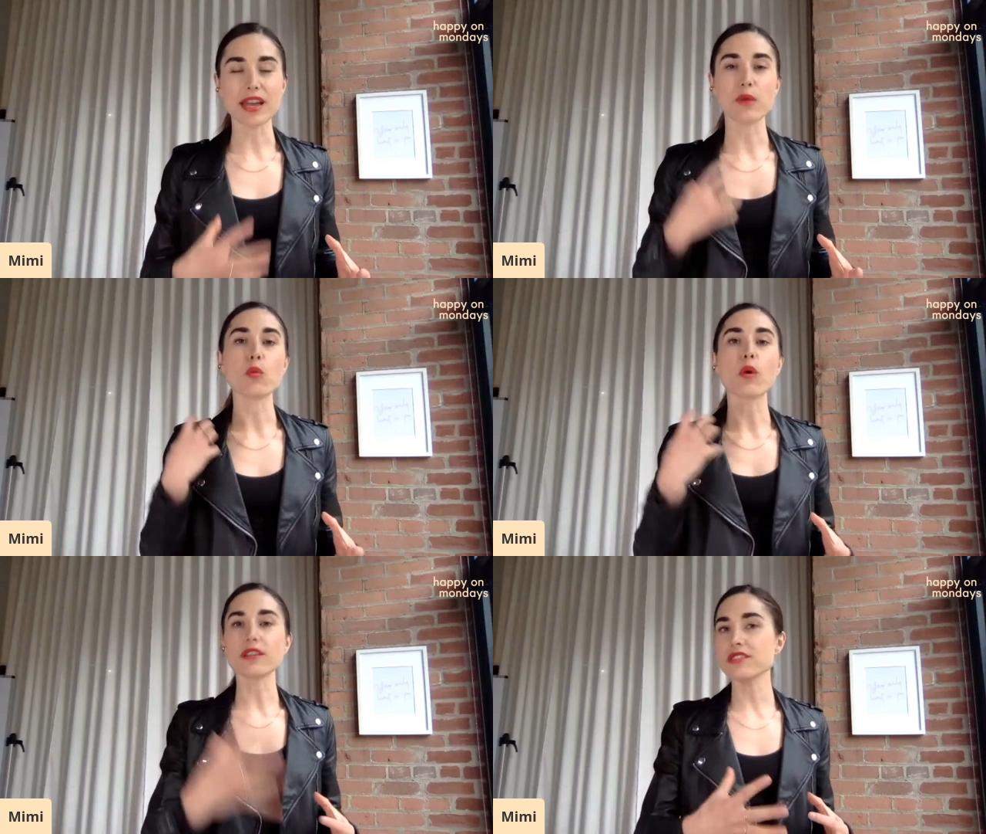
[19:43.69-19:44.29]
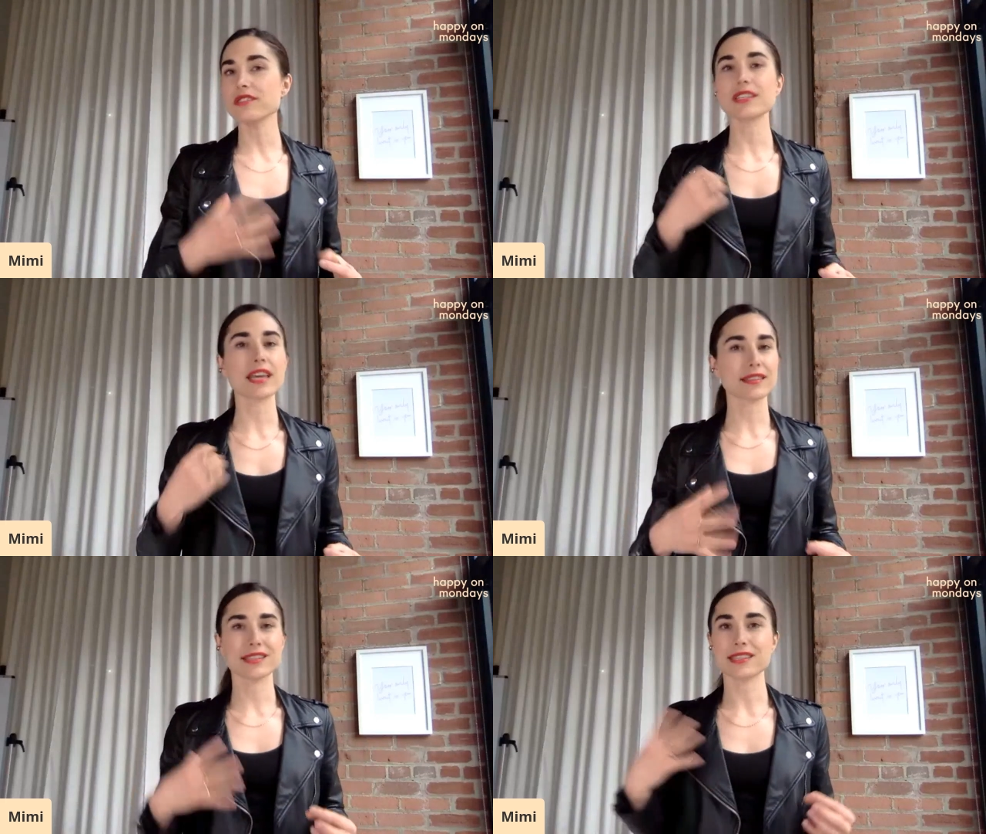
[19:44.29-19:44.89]
and wants to
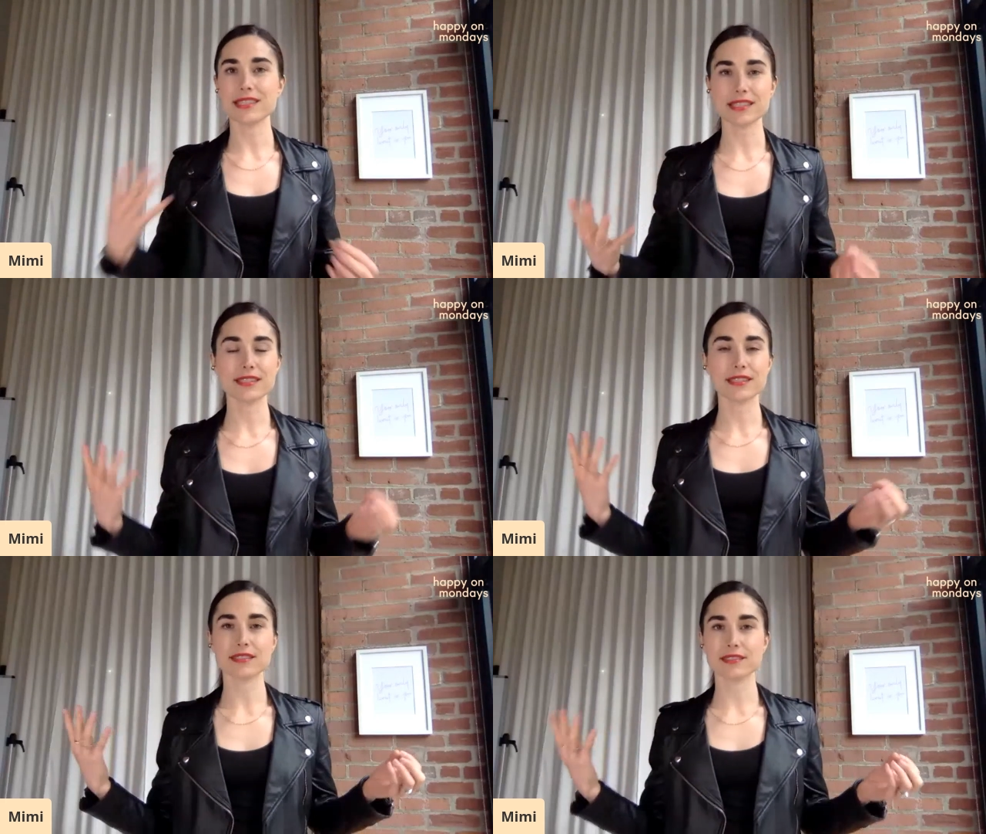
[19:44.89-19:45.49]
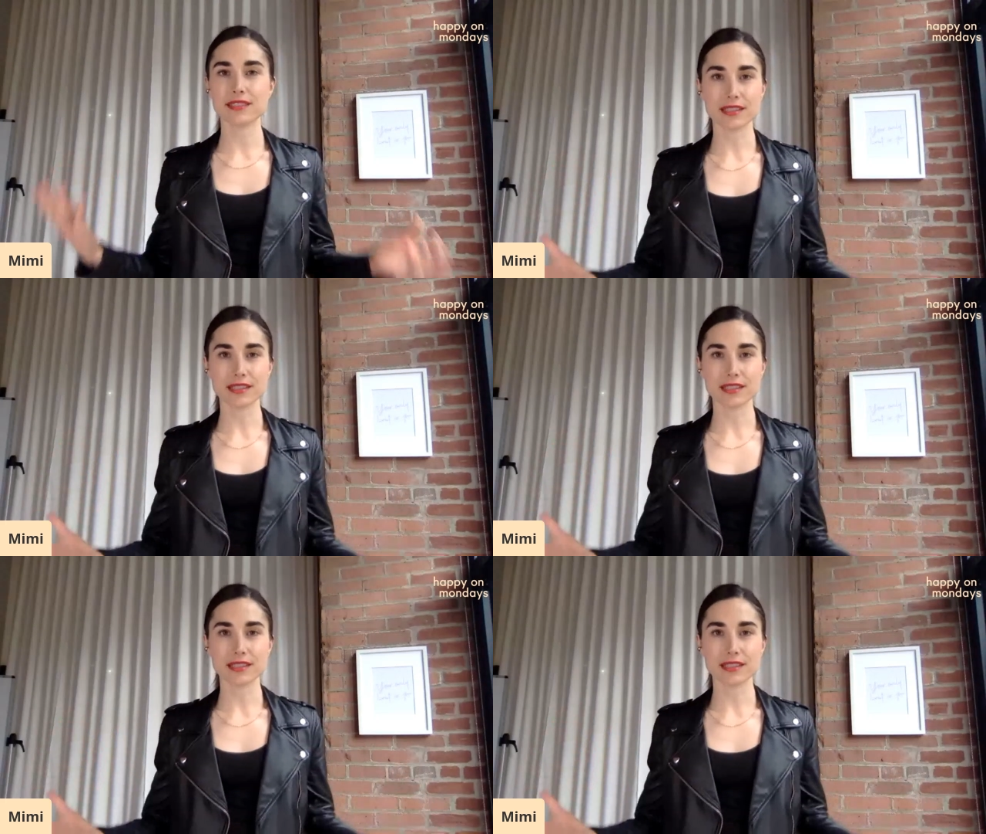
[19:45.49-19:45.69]
get consistent